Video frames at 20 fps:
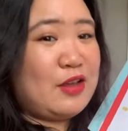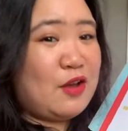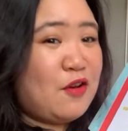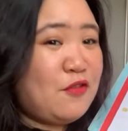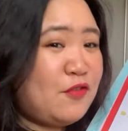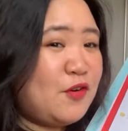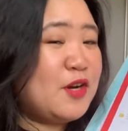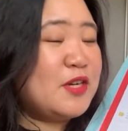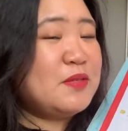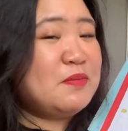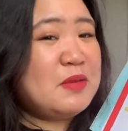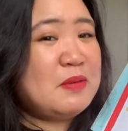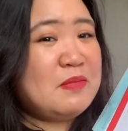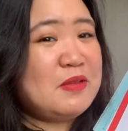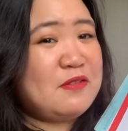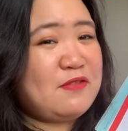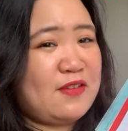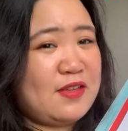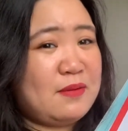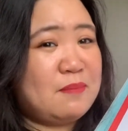Of course, me
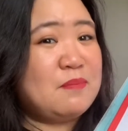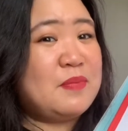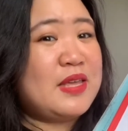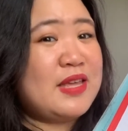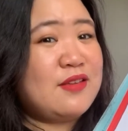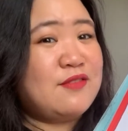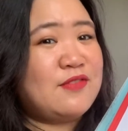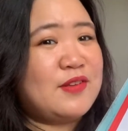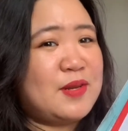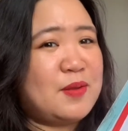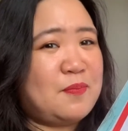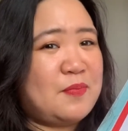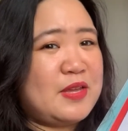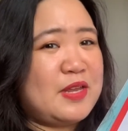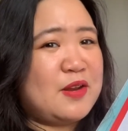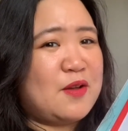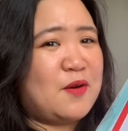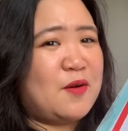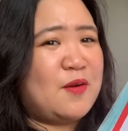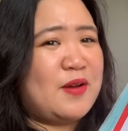being
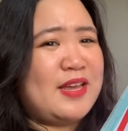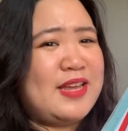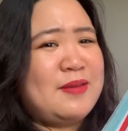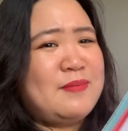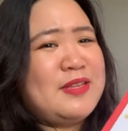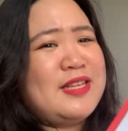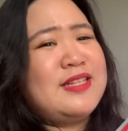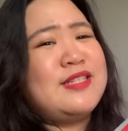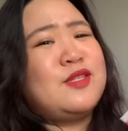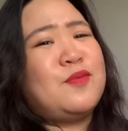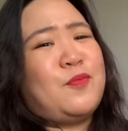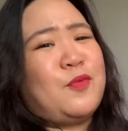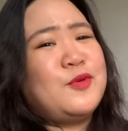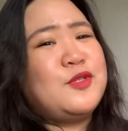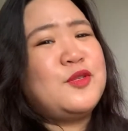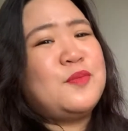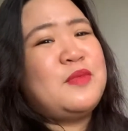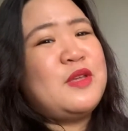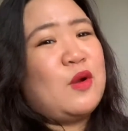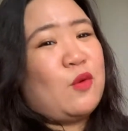Filipino, I mean, it's supposed
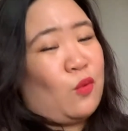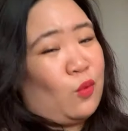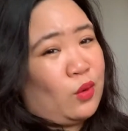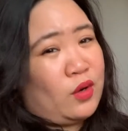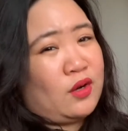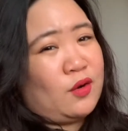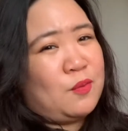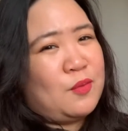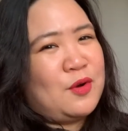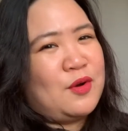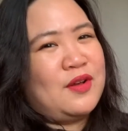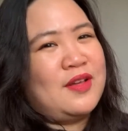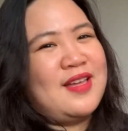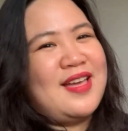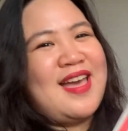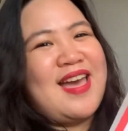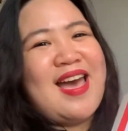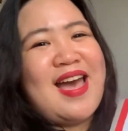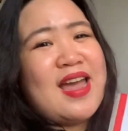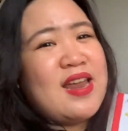to be a workbook.
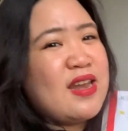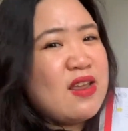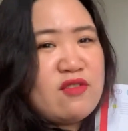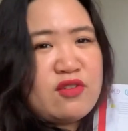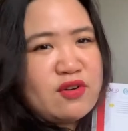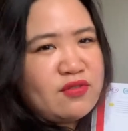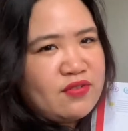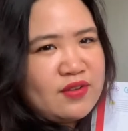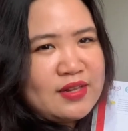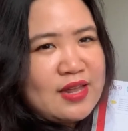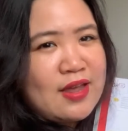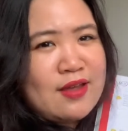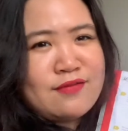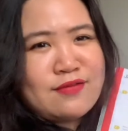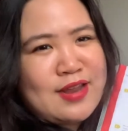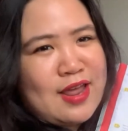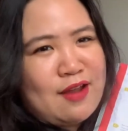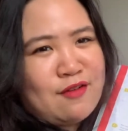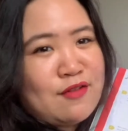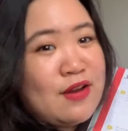
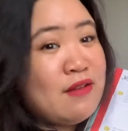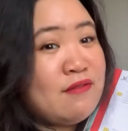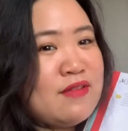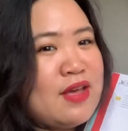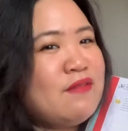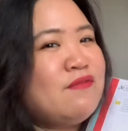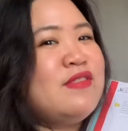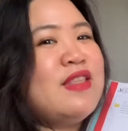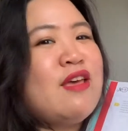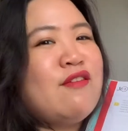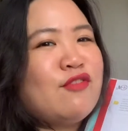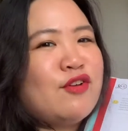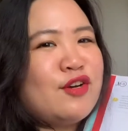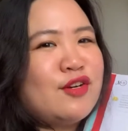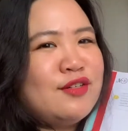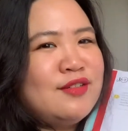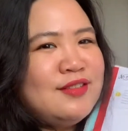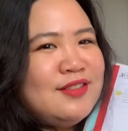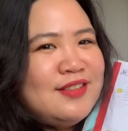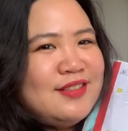I've
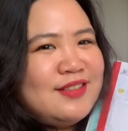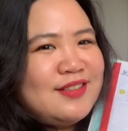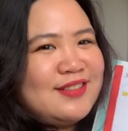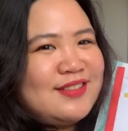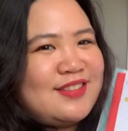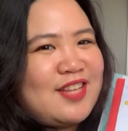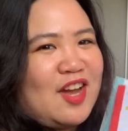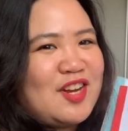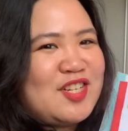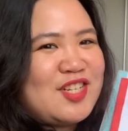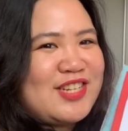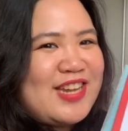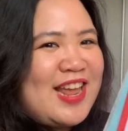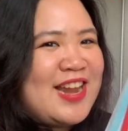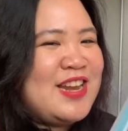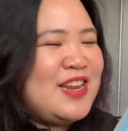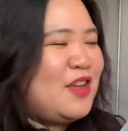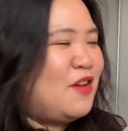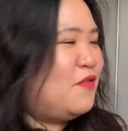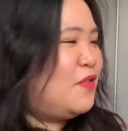never touched
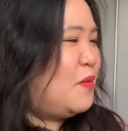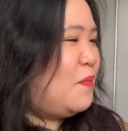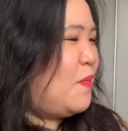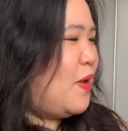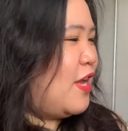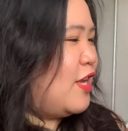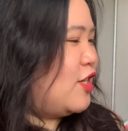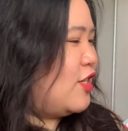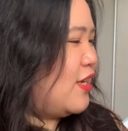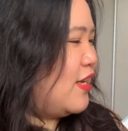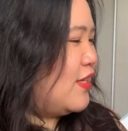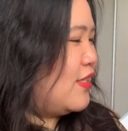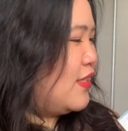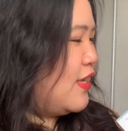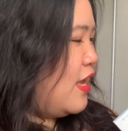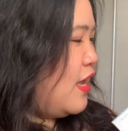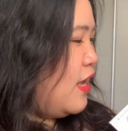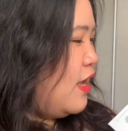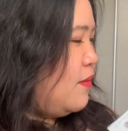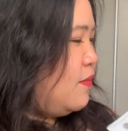any of the pages
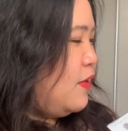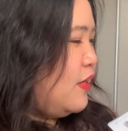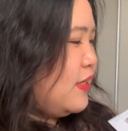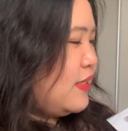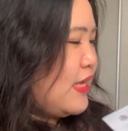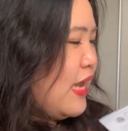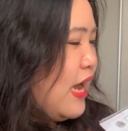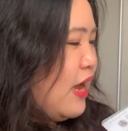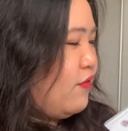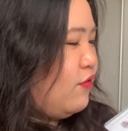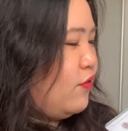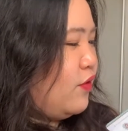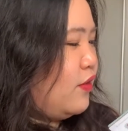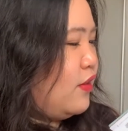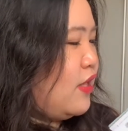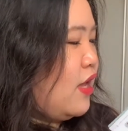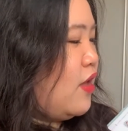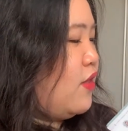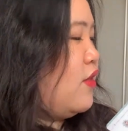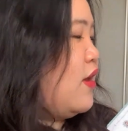because
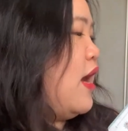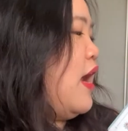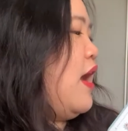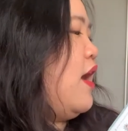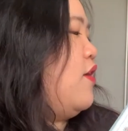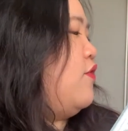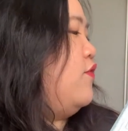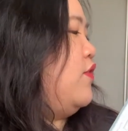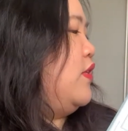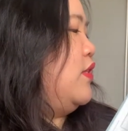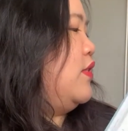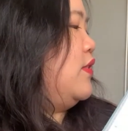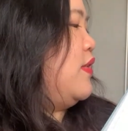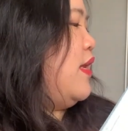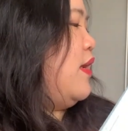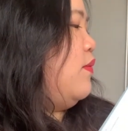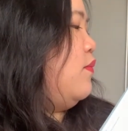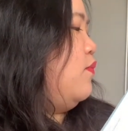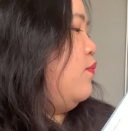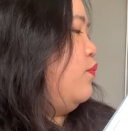the other half is
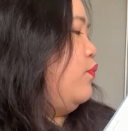like